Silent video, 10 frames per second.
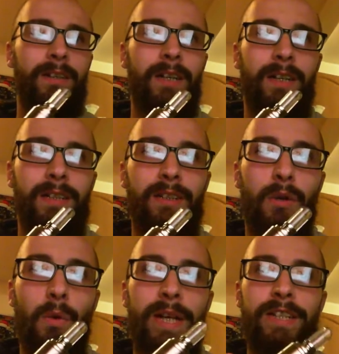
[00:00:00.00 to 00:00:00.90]
uh,
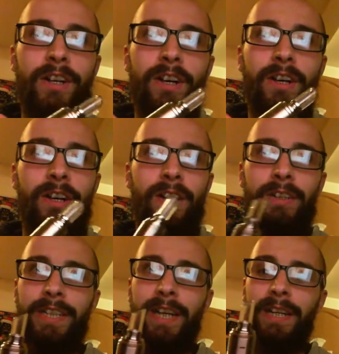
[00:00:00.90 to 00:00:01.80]
Quasar
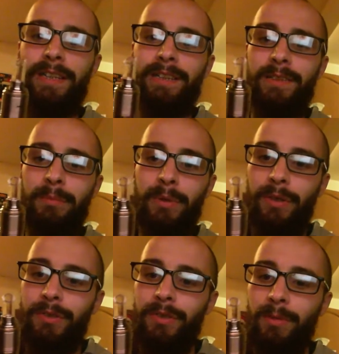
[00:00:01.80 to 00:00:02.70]
RDA to put
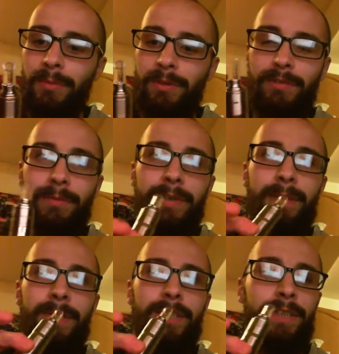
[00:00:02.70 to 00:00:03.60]
on top of my
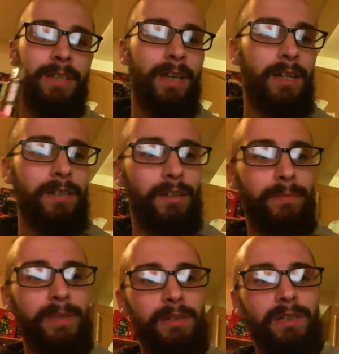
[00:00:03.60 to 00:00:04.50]
Nemesis. So I've
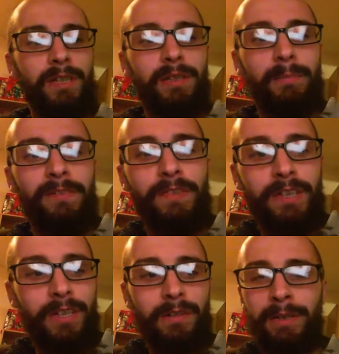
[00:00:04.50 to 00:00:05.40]
been using the
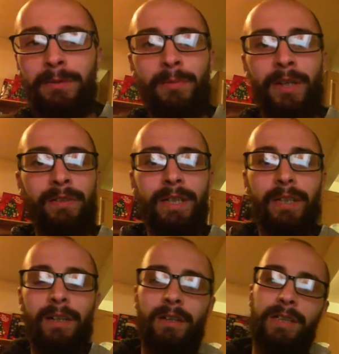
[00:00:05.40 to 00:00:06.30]
Mephisto, and it was my only
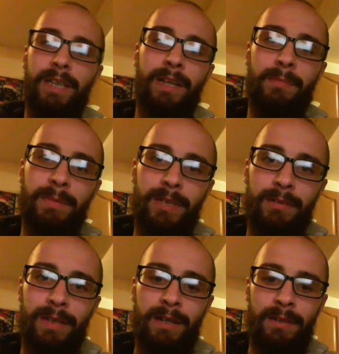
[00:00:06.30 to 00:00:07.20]
RDA up until
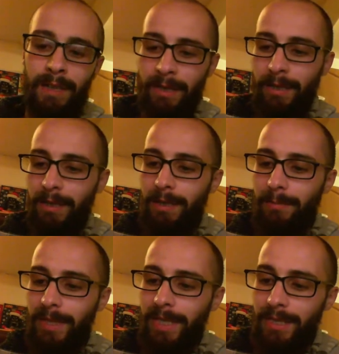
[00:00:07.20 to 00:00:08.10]
now. Um,
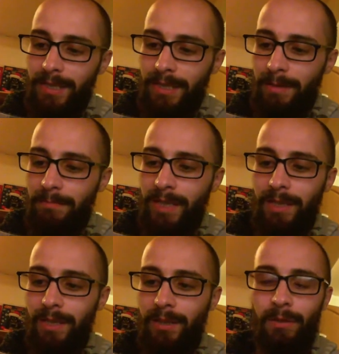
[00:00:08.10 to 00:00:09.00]
but he sent me
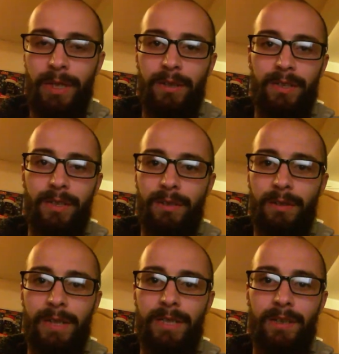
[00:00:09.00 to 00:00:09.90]
a Quasar,
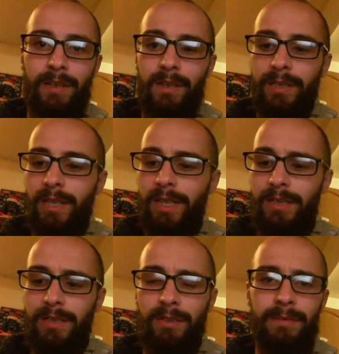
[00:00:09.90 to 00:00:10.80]
Quasar RDA,
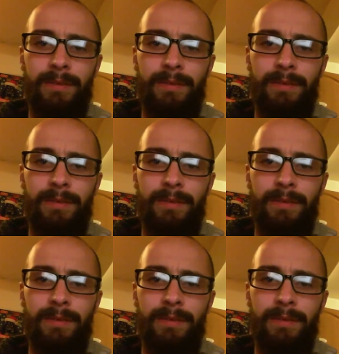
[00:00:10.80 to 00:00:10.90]
so